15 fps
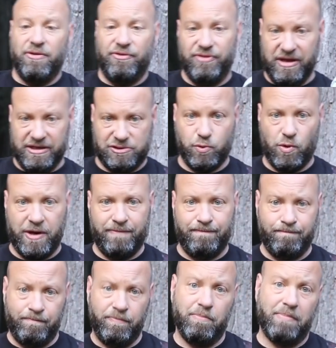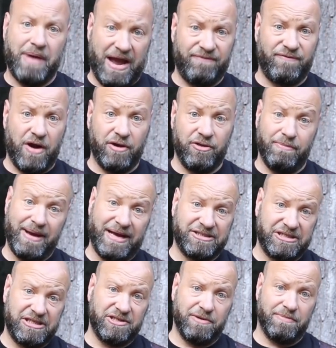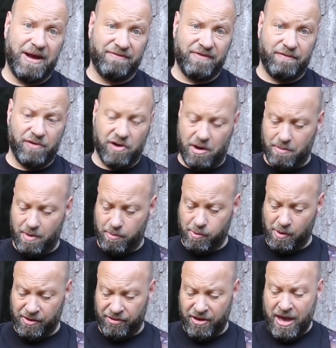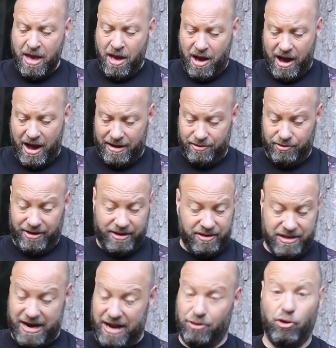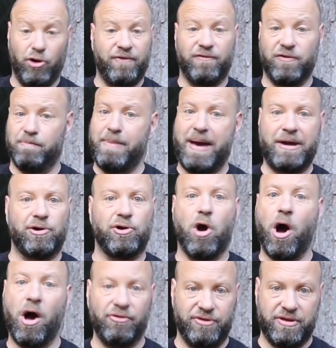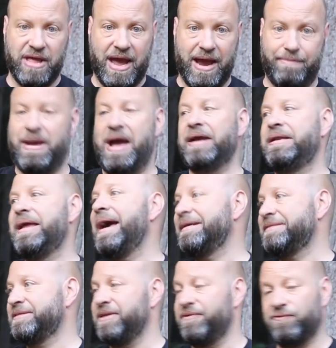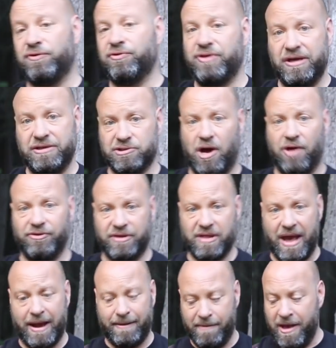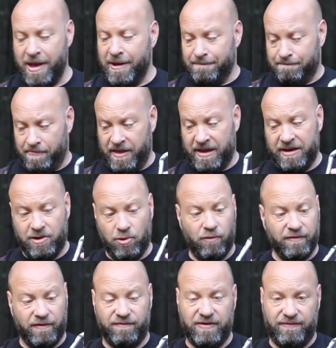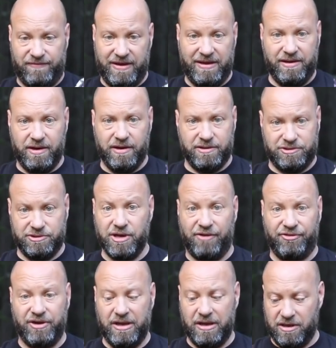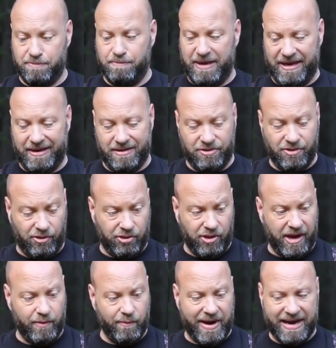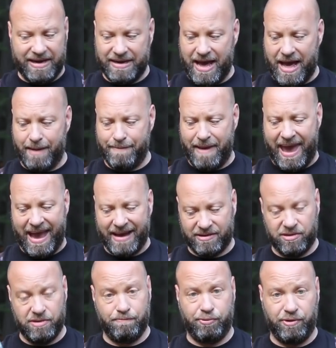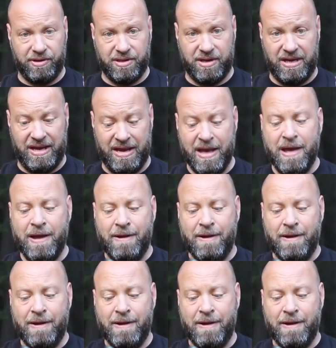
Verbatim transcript: This one, by far the best system I've ever come up with. Uh, and like I said, I look for better all the time. I test different things all the time and in over 15 years, nothing has beat the lightweight, compact simplicity